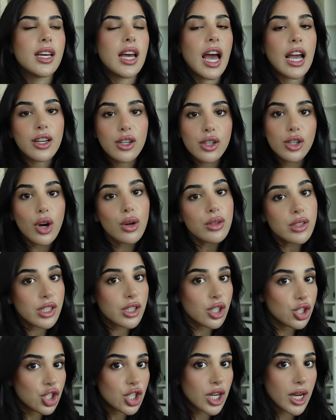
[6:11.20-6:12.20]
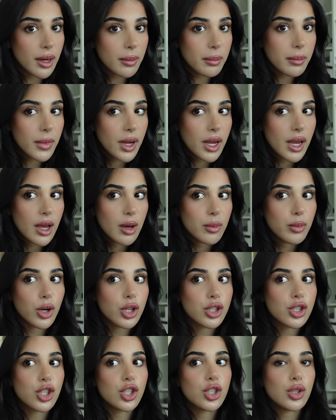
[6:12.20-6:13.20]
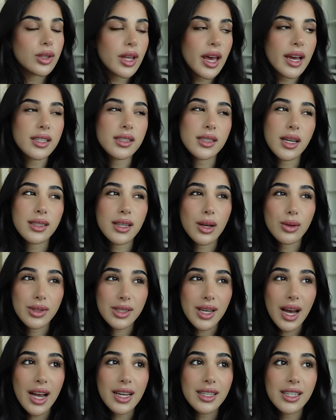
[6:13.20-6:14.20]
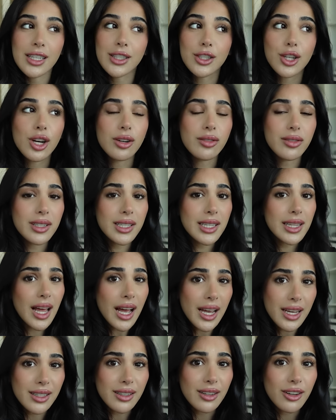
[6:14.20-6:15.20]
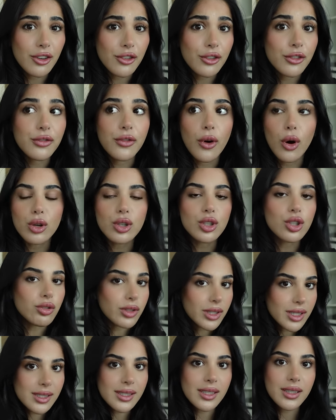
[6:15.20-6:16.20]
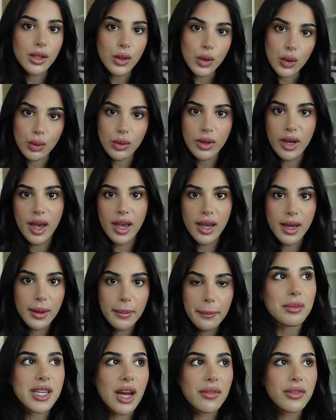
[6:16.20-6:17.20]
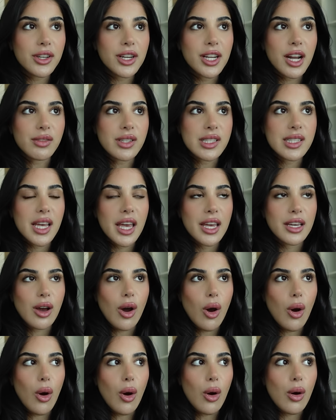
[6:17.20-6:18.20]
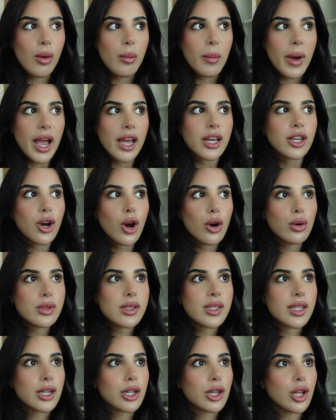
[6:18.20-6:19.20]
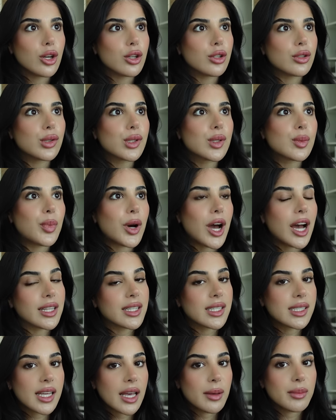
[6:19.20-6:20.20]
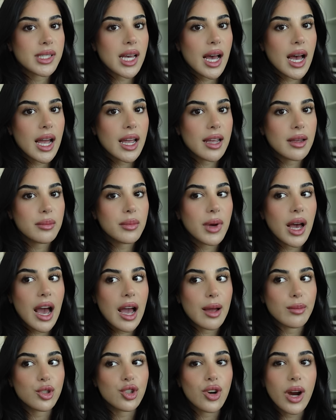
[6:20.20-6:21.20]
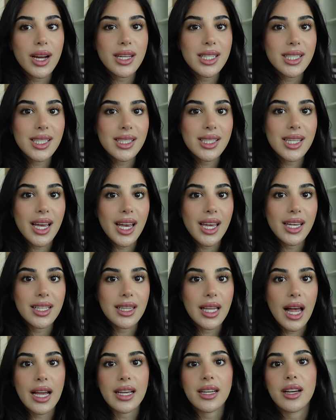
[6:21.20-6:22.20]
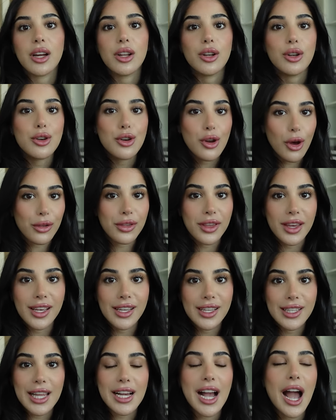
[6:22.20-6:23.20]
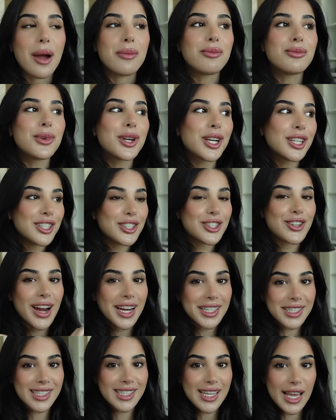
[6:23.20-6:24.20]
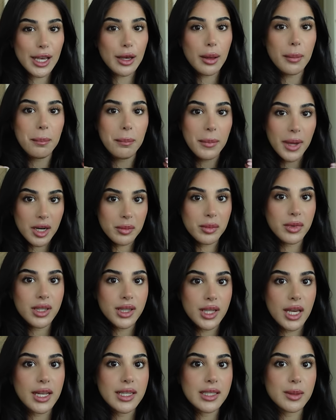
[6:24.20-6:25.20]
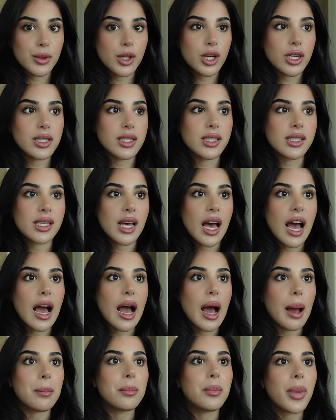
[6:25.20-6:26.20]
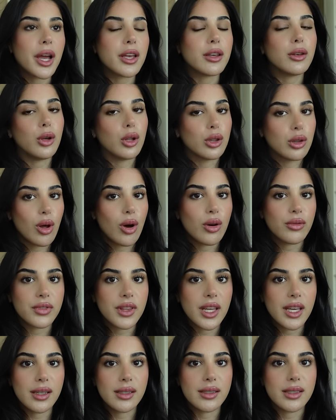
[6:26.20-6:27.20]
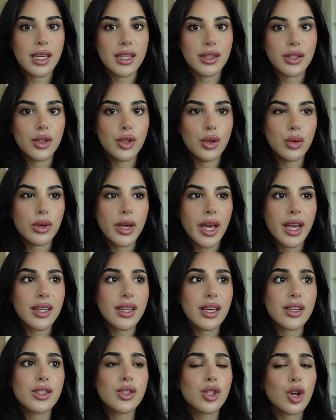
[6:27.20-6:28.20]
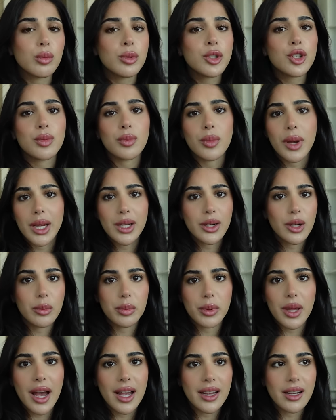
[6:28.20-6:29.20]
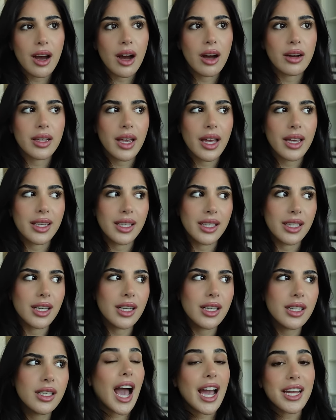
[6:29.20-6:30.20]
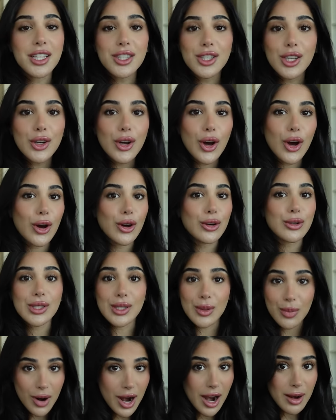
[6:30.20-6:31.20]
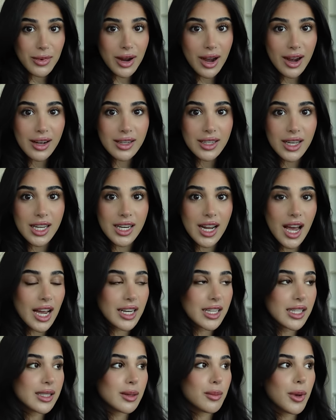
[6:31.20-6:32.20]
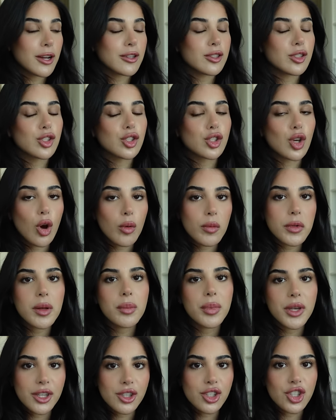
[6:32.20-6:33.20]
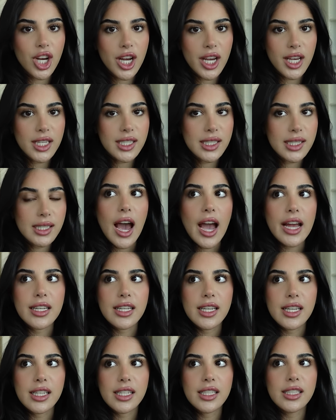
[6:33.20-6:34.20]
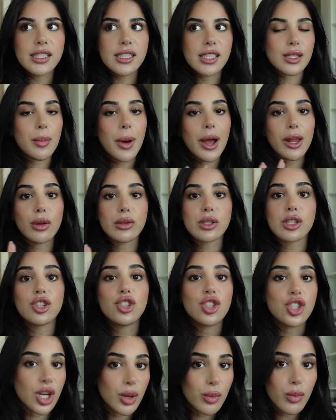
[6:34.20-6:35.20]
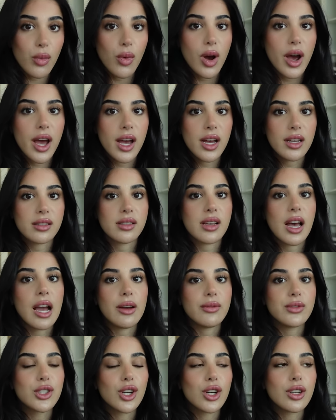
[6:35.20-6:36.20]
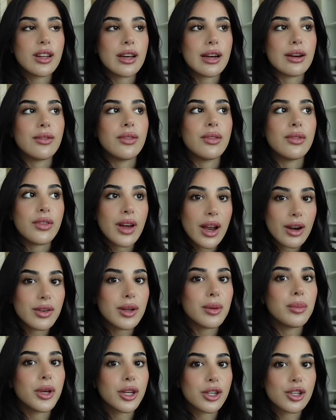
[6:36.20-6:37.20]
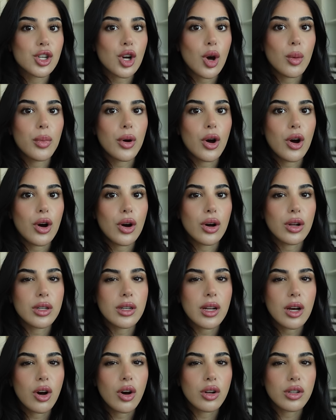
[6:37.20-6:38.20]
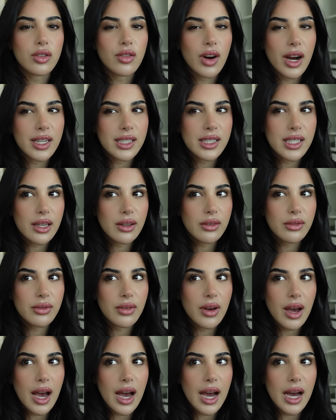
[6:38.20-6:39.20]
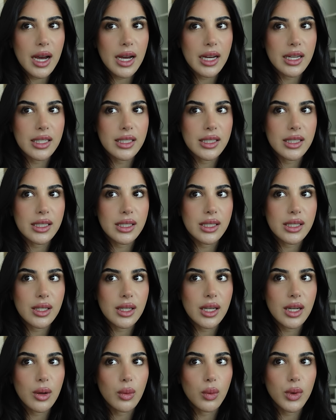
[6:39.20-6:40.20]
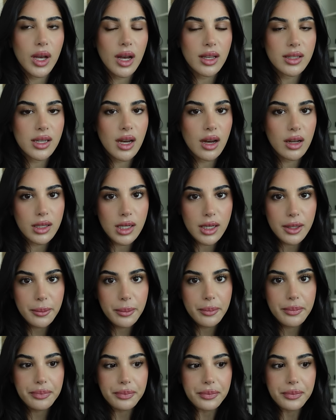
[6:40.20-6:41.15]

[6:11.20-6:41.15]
I can go to the gym, but to do the exercise outside, it's currently like 4 degrees in the UK. I'm definitely gonna have to take all my cozy clothes, but at the same time, I'm trying to take like nothing. Like, I'm really trying to take minimal things because I'm buying a lot of things in the UK. There's so much makeup that I can't get here. I need to go to Primark and I need to buy so many PJs. I need to buy lots of gym wear. So I've done a very big shop on Honor Active and We Are Tala.